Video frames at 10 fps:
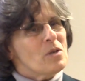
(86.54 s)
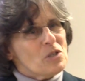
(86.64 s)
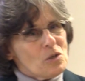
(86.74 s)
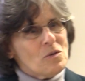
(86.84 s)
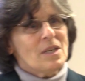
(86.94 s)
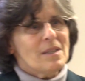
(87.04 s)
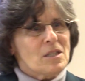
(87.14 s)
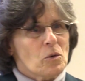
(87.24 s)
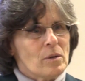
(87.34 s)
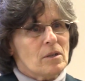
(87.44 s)
was using
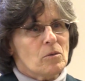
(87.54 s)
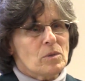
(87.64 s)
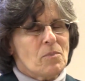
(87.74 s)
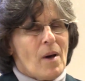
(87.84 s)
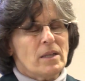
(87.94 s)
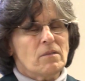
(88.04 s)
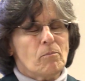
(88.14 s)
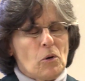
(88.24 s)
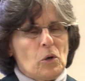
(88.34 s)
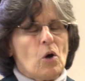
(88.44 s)
this critical response
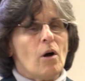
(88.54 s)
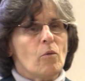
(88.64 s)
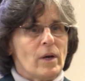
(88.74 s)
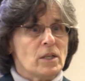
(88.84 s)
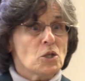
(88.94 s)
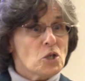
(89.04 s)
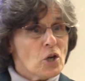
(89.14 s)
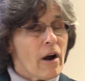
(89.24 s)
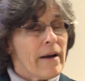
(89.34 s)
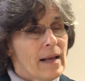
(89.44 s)
protocol when
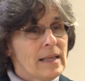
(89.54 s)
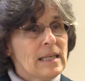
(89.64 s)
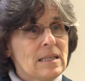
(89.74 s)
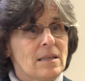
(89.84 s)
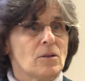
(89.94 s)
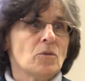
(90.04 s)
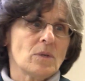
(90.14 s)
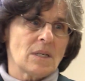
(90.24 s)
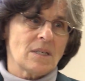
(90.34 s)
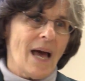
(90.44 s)
Shar Ellingson, who
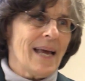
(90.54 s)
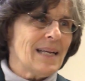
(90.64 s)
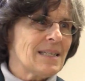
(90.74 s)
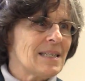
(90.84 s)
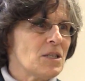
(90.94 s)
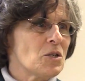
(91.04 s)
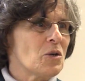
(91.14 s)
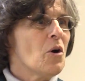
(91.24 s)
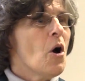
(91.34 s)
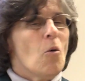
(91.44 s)
is a science
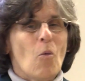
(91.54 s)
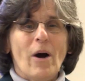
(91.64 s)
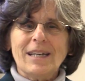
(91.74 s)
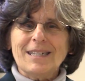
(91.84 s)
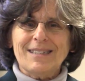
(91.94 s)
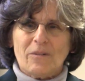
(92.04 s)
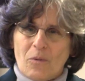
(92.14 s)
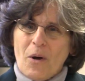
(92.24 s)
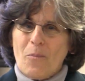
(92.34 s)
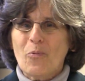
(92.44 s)
teacher, wanted
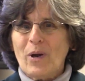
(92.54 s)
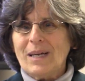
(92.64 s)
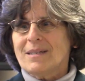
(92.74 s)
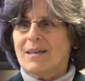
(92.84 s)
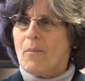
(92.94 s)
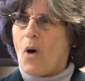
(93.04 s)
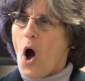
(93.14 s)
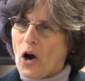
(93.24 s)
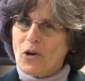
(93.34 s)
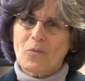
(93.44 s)
to bring some
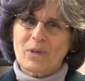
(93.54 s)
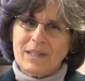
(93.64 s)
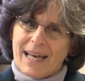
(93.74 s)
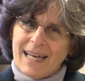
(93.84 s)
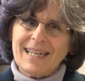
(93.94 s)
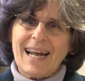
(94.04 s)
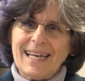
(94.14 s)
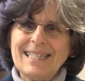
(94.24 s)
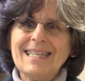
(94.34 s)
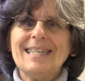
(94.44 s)
art-related
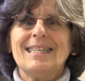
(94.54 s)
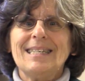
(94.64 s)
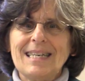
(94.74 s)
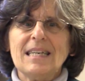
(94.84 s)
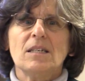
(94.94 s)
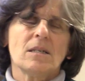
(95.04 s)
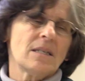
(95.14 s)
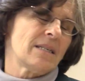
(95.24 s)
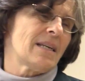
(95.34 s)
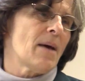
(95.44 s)
ideas into
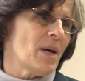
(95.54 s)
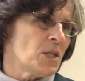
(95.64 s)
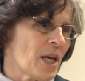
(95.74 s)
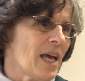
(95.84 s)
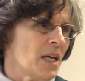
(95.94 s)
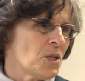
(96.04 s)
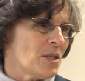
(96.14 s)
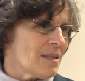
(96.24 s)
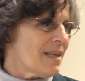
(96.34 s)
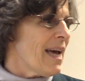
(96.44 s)
STEM
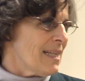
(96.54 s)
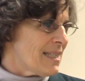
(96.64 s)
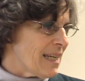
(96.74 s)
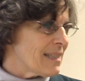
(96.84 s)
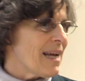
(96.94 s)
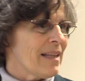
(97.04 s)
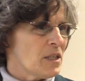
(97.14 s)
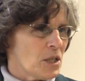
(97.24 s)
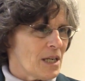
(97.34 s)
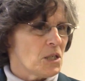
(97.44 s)
education, science,
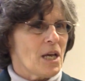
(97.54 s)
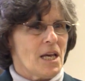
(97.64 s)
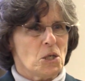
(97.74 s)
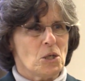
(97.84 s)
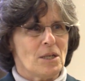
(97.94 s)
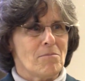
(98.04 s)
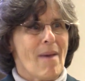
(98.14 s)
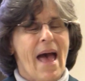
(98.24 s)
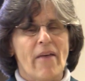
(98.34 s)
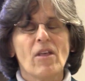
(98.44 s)
technology, education, and
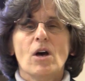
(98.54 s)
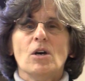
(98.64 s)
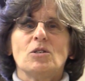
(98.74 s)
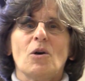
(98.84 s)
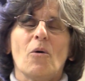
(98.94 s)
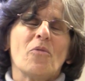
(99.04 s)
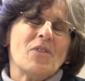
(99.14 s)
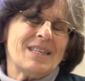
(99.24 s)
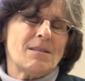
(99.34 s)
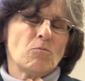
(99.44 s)
math. So
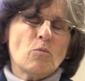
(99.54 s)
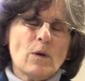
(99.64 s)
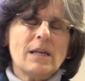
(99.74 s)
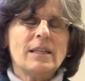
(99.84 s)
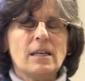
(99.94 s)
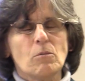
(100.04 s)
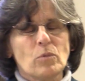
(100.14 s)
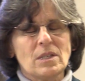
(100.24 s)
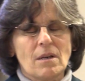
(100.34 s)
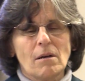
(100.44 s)
this really
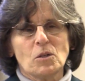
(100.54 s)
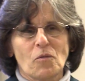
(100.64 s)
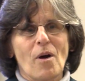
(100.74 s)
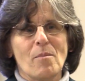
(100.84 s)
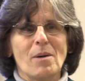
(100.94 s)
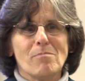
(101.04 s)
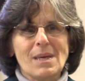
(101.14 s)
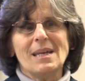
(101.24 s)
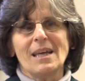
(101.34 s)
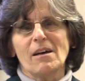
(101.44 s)
results from a
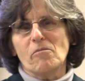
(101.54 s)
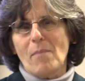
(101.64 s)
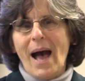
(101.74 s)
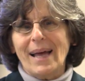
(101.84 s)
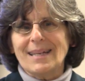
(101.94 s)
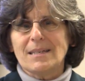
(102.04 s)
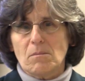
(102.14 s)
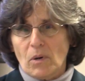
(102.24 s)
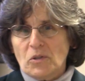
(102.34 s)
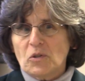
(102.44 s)
meeting of minds
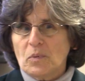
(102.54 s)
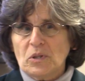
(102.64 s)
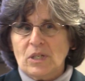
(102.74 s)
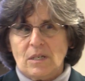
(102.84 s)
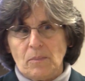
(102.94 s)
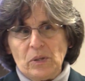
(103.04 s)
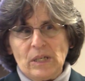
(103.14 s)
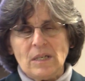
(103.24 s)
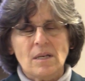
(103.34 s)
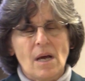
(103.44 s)
in multiple
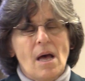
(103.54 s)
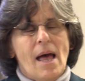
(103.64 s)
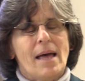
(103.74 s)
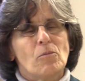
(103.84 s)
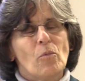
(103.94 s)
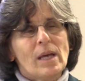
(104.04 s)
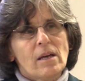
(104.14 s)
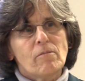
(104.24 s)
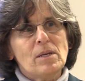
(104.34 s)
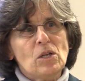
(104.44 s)
disciplines, and we
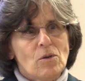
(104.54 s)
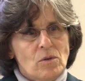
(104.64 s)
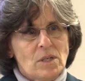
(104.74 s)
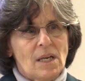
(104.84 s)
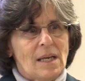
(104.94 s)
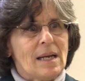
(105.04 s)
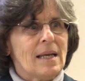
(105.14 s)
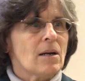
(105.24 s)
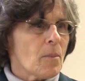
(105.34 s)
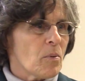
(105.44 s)
have been using it
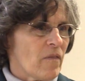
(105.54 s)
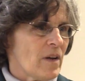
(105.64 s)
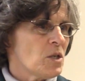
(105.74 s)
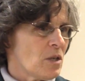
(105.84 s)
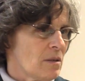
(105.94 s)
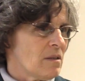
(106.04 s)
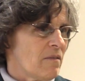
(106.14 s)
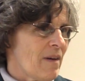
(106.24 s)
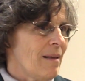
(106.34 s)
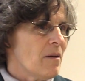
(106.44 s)
in our professional
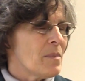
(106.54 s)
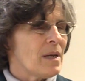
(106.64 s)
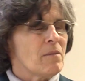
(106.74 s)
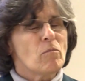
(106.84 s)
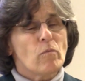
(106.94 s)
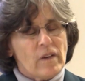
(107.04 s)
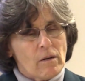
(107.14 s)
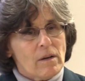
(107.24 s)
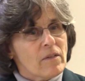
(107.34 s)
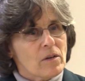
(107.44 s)
development
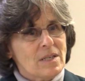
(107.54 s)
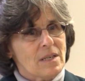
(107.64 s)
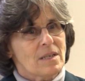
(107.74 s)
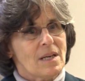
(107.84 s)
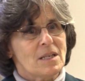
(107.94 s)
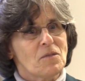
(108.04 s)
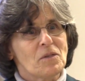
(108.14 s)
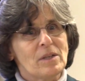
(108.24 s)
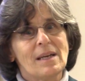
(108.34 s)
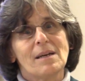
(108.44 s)
very, very
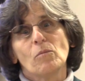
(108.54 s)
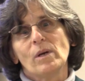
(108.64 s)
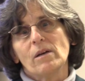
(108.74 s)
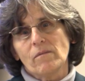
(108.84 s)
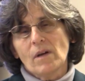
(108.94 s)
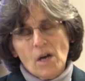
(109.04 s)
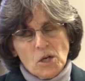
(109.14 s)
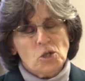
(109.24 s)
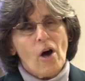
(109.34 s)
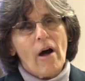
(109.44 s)
successfully, and
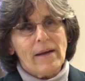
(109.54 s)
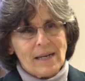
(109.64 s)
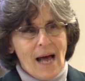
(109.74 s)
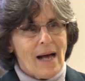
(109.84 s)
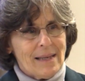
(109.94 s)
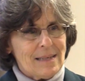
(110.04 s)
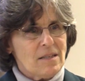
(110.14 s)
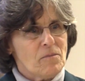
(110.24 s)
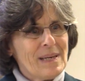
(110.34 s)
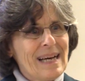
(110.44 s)
Shar and colleagues
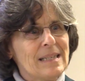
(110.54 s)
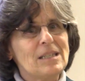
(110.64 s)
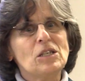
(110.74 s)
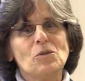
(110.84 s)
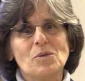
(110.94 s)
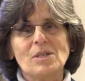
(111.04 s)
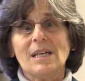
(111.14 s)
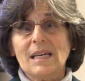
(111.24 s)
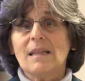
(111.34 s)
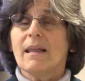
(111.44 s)
have begun to use
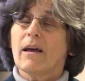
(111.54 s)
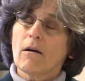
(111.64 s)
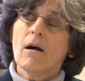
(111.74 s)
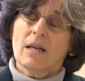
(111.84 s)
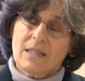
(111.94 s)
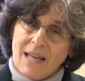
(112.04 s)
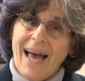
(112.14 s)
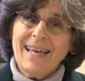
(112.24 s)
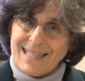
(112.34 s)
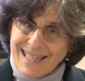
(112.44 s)
it in their
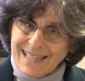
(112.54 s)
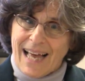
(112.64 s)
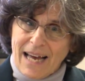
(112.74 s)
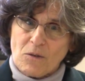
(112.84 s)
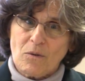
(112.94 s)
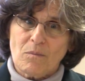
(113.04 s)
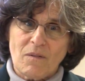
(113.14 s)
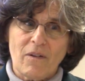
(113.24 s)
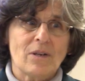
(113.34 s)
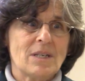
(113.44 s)
science classrooms
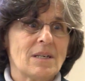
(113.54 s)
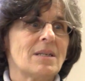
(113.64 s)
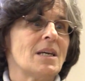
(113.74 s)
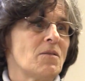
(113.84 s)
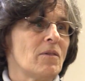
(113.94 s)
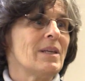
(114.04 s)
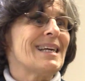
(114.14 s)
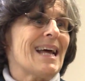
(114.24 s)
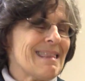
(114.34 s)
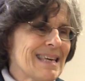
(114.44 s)
very successfully,
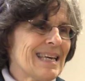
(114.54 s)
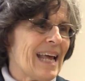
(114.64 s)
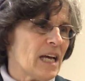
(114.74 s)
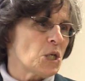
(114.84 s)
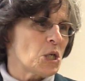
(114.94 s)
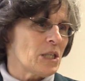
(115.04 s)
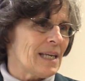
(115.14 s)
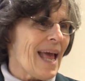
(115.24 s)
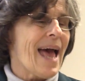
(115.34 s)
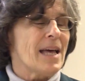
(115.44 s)
and I think it
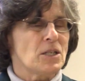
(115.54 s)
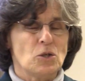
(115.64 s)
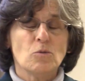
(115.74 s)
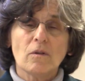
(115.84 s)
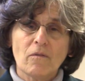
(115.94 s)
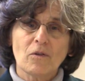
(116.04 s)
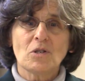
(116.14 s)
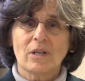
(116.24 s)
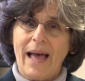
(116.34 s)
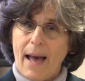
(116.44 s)
actually has
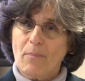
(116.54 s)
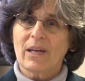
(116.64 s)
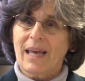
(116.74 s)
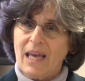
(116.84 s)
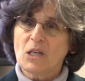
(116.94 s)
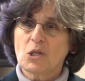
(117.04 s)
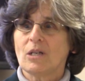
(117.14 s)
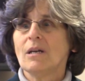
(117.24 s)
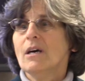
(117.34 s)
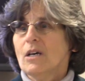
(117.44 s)
universal
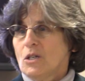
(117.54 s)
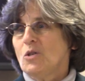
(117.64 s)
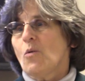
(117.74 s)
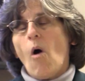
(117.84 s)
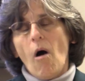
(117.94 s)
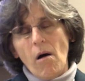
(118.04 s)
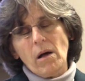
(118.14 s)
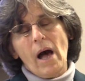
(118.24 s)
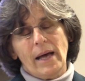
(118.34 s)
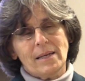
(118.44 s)
application to all
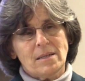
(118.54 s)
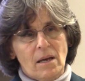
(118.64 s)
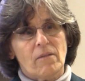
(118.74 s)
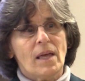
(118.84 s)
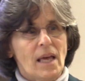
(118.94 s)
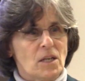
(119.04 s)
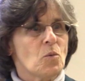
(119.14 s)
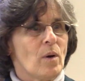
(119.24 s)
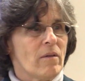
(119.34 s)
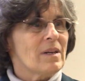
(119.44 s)
kinds of
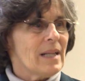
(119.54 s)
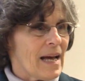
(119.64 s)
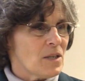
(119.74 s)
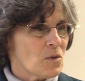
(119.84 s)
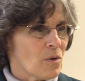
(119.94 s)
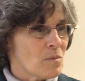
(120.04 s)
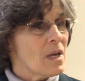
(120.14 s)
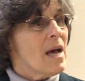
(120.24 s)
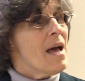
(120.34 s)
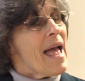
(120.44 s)
K-12 classrooms.
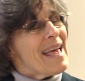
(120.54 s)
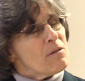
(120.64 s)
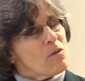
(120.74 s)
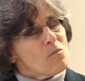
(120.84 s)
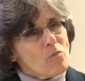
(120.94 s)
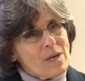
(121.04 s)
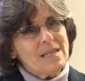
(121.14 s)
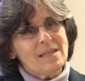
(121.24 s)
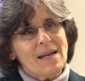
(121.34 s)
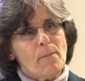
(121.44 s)
And the
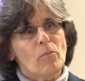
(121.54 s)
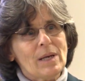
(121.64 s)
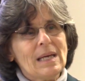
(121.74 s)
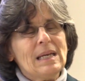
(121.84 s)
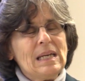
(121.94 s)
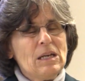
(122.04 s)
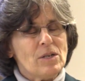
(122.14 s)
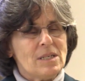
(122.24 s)
reason I'm bringing it here